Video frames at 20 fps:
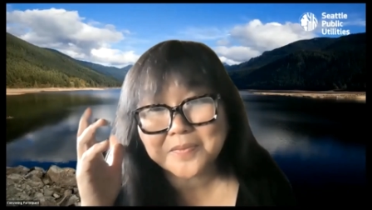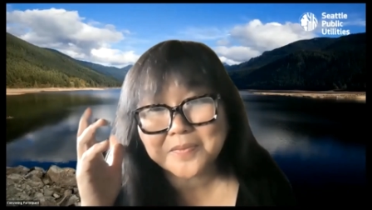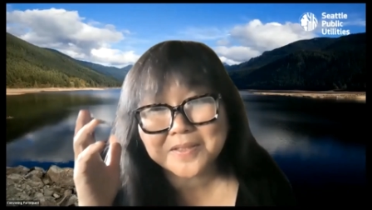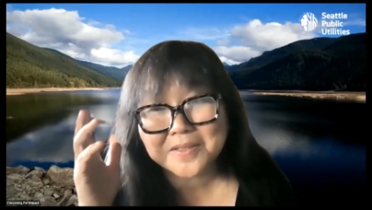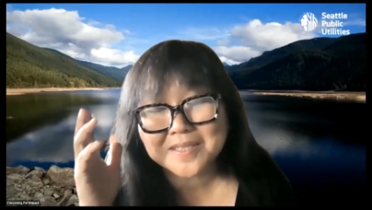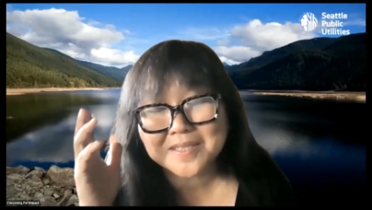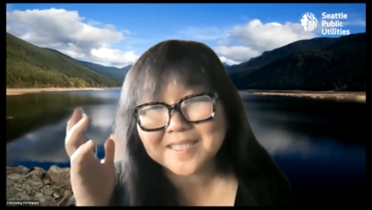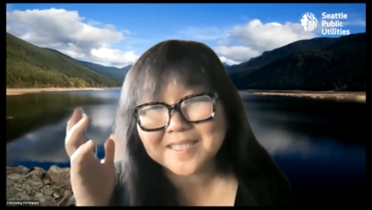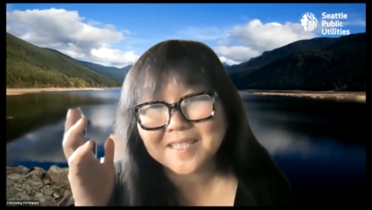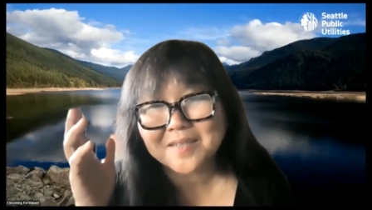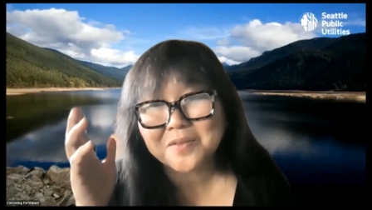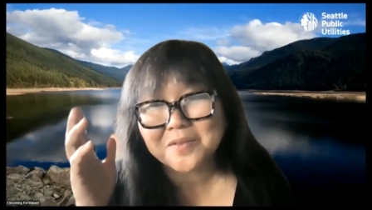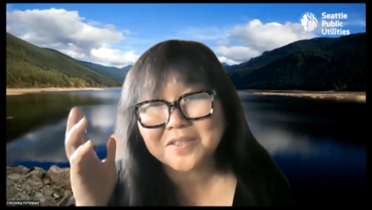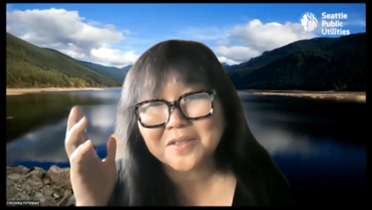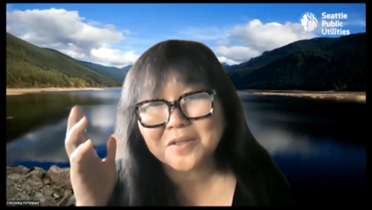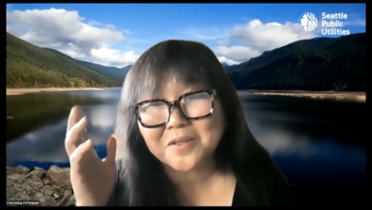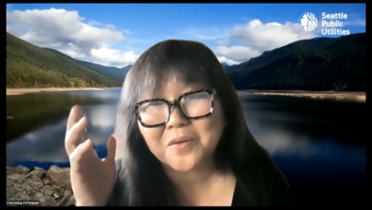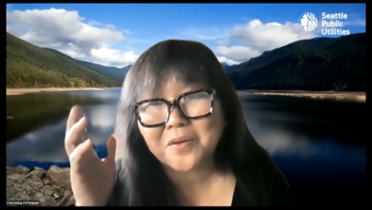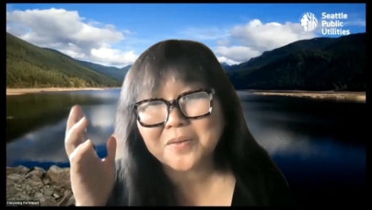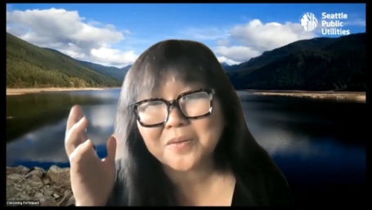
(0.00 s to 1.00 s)
with a
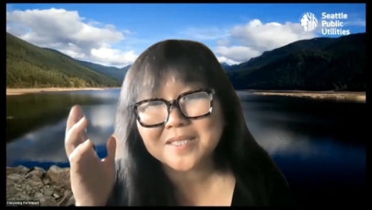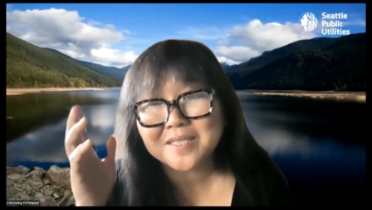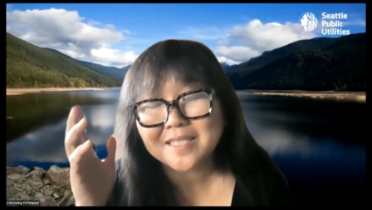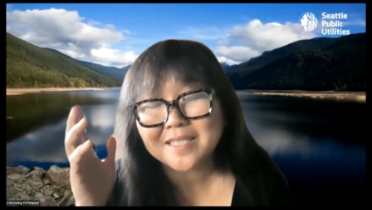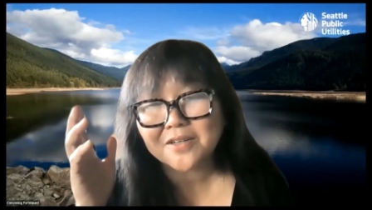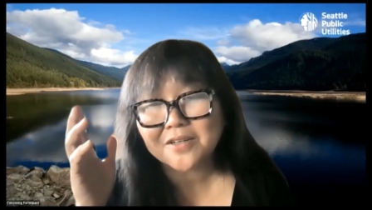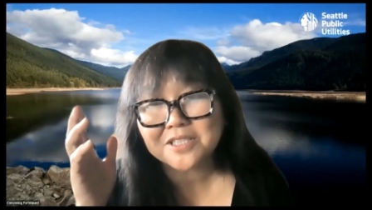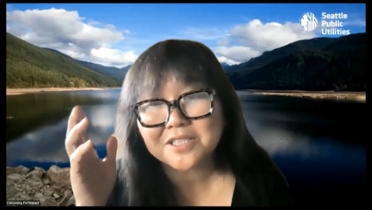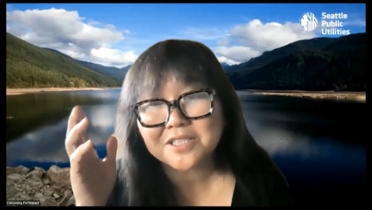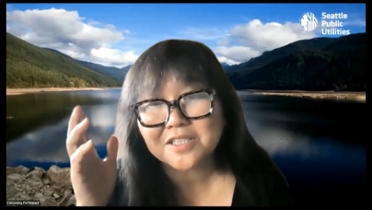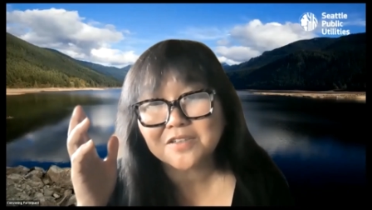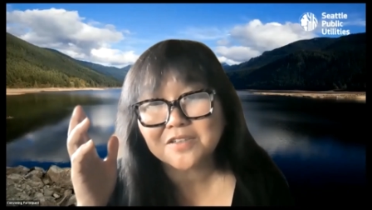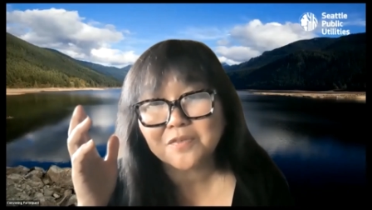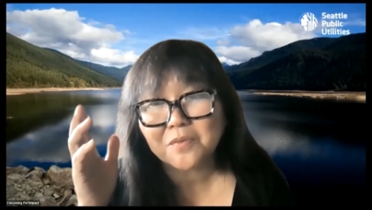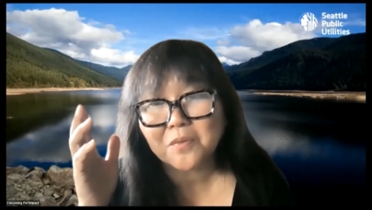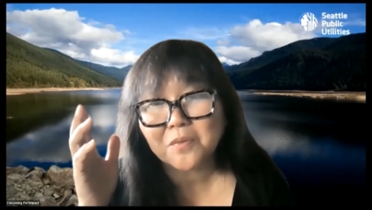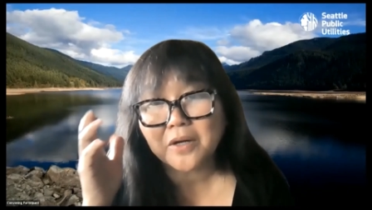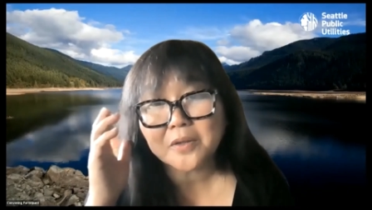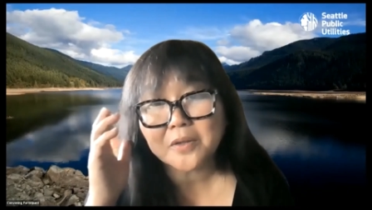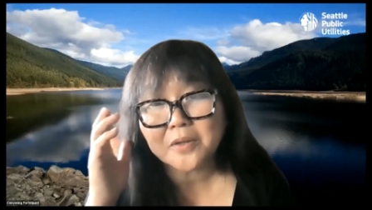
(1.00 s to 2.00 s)
with a growing scarcity
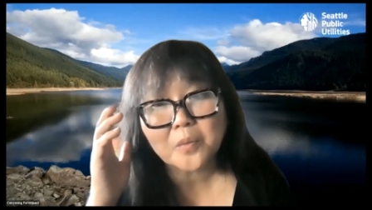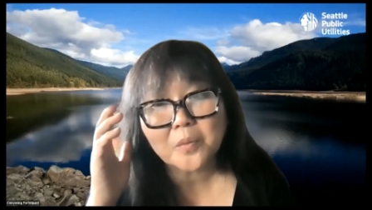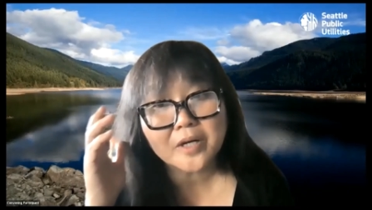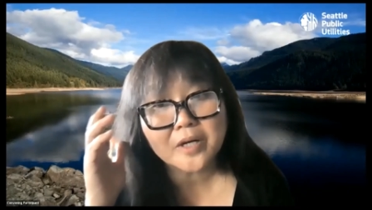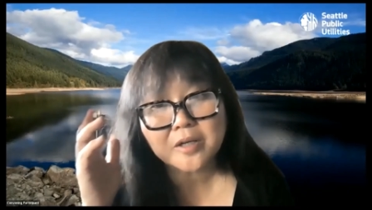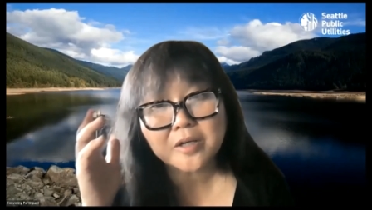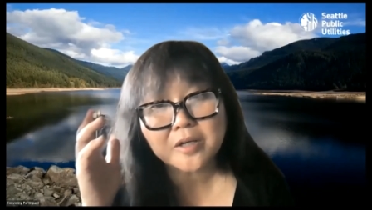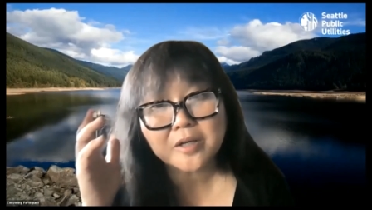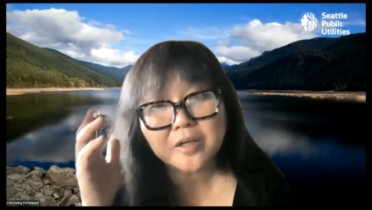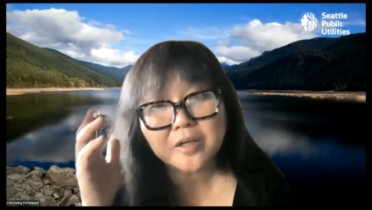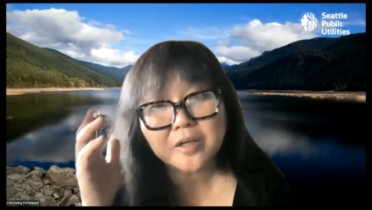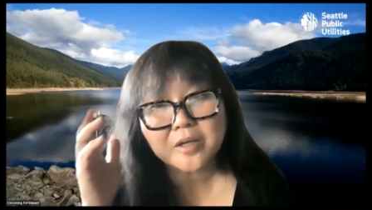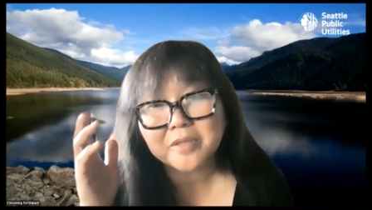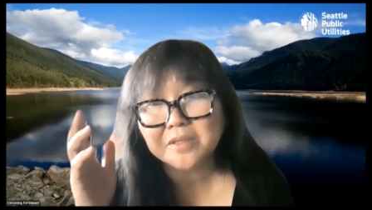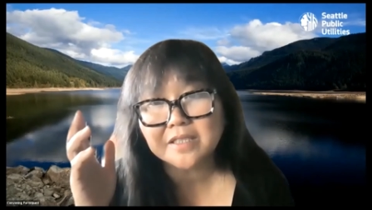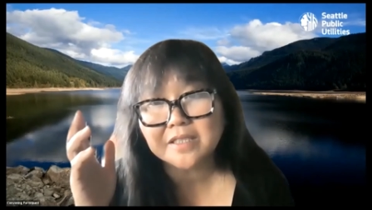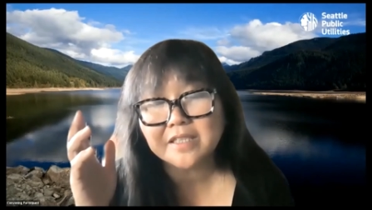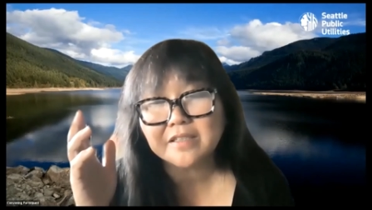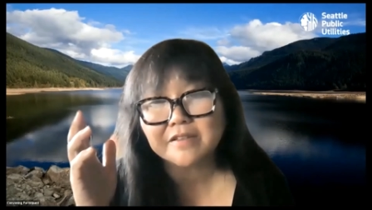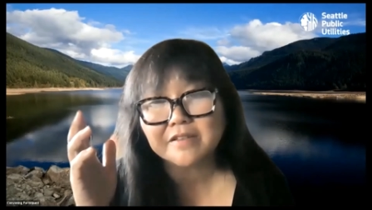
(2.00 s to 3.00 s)
of water, where
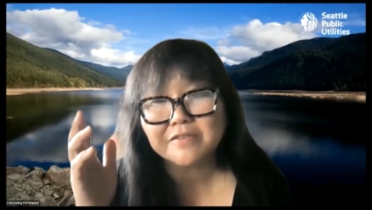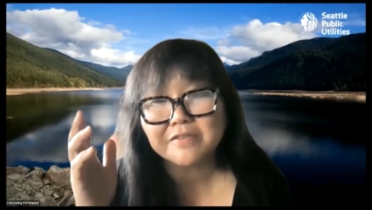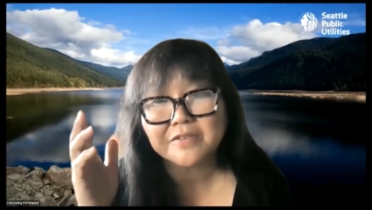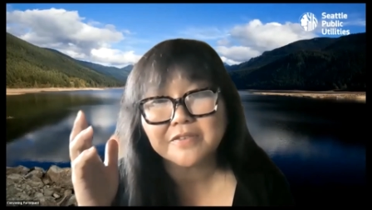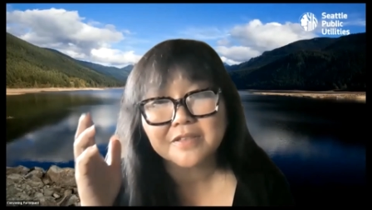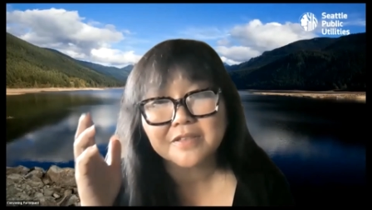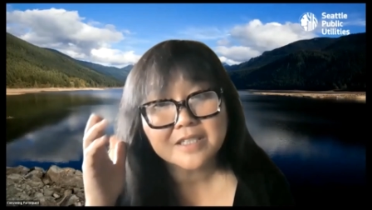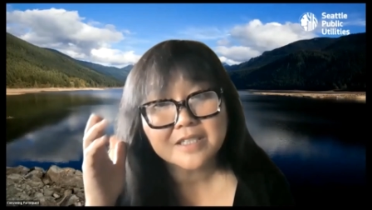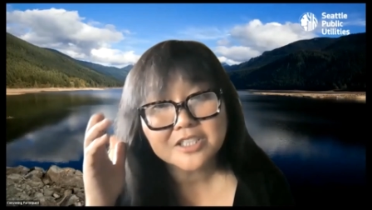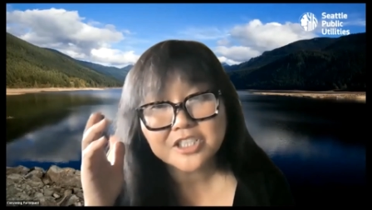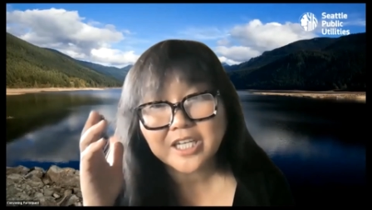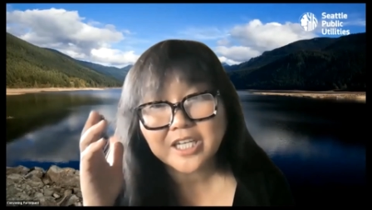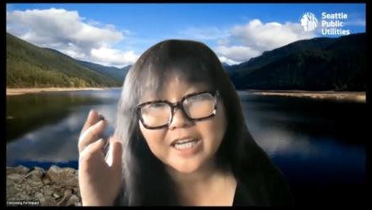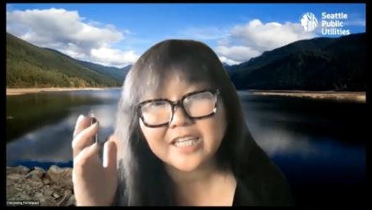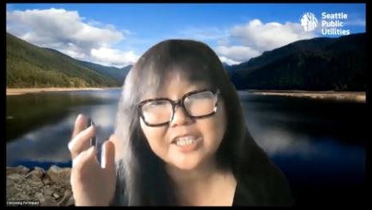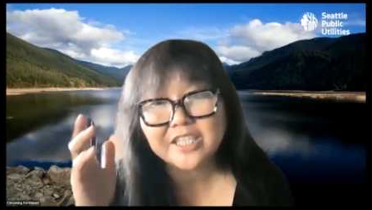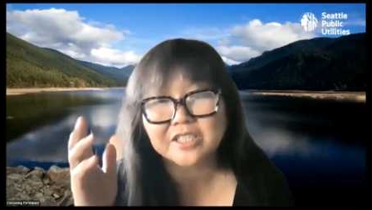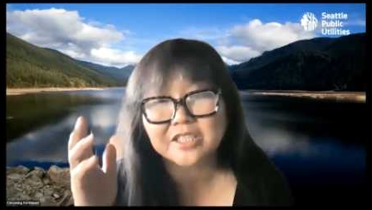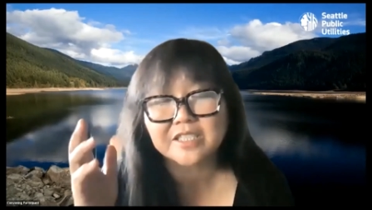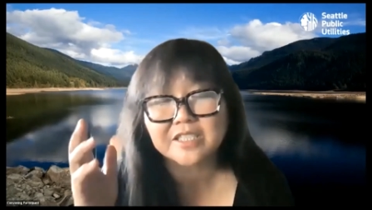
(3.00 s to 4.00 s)
people live
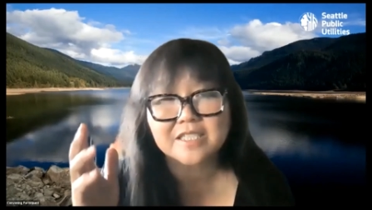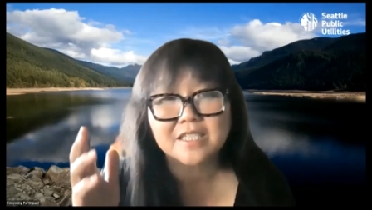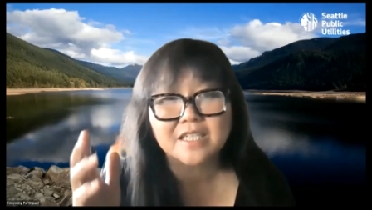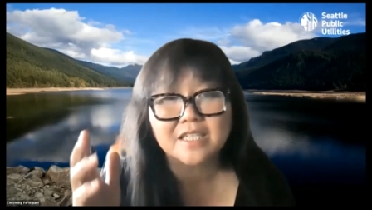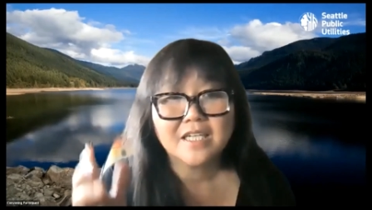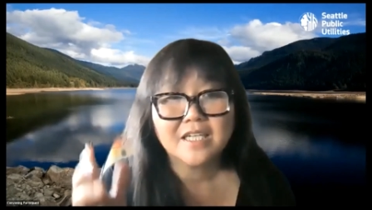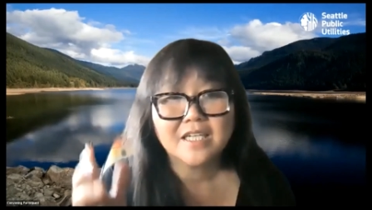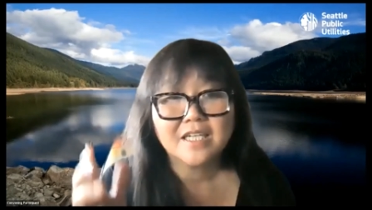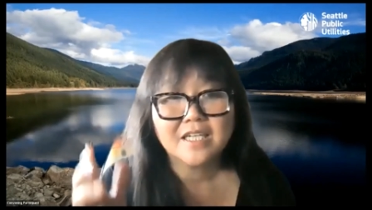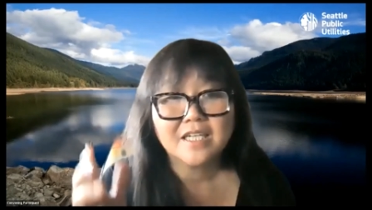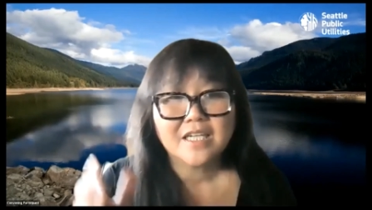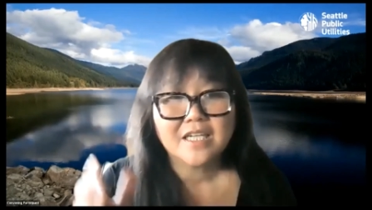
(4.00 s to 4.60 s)
changes.